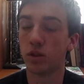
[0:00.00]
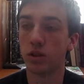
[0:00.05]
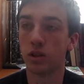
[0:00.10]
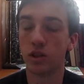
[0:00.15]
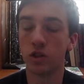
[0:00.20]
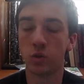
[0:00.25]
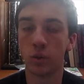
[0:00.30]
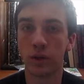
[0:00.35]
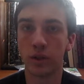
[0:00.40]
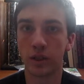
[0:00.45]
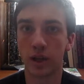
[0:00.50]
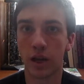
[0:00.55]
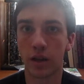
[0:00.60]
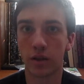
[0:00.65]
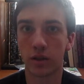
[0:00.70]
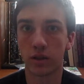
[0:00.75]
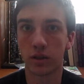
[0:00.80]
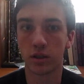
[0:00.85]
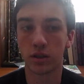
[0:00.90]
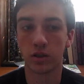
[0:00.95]
these weeks
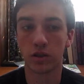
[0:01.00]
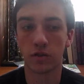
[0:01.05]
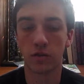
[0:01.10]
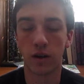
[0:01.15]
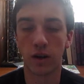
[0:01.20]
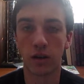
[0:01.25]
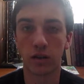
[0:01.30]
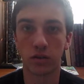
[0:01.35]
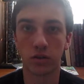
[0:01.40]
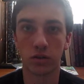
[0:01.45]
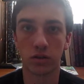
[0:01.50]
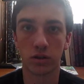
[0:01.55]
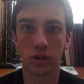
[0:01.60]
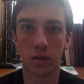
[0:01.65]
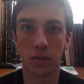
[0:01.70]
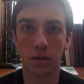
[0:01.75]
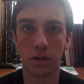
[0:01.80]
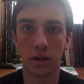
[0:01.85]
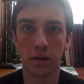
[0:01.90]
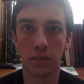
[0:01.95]
either because finals are
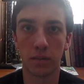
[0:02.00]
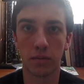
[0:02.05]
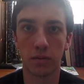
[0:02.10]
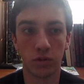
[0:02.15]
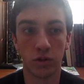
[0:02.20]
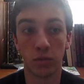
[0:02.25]
coming up,